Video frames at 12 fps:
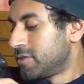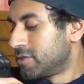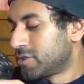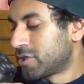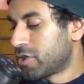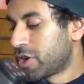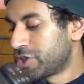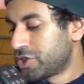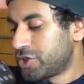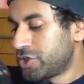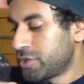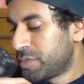So I
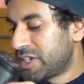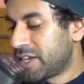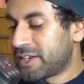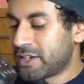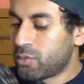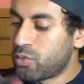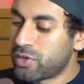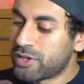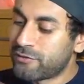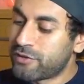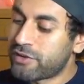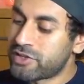should be getting a
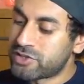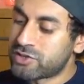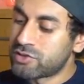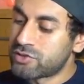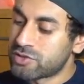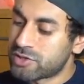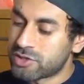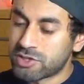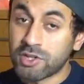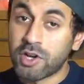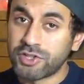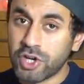warning very soon to
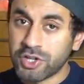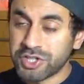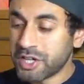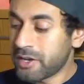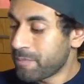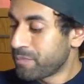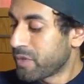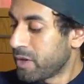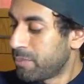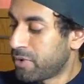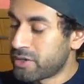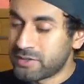start charging it,
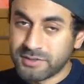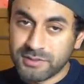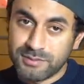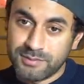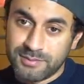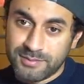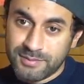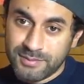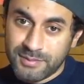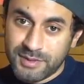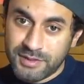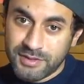but
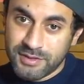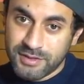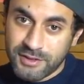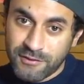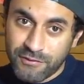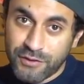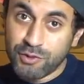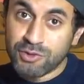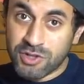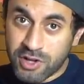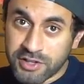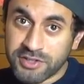it feels
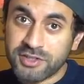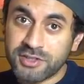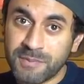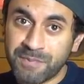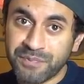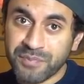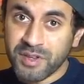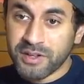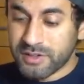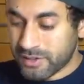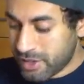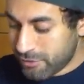nice
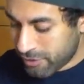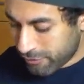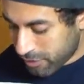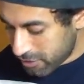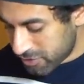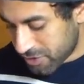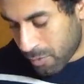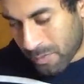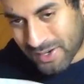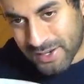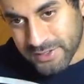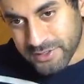even if I use it on
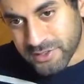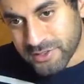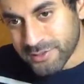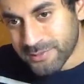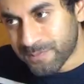my legs.